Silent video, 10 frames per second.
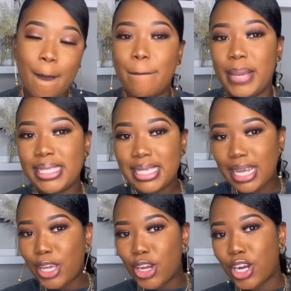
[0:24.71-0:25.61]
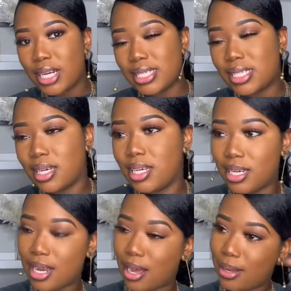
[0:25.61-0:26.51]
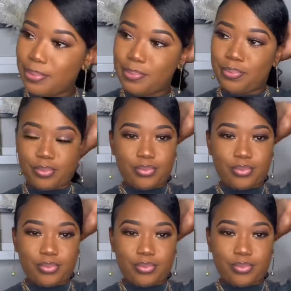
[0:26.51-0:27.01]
a girl is good. I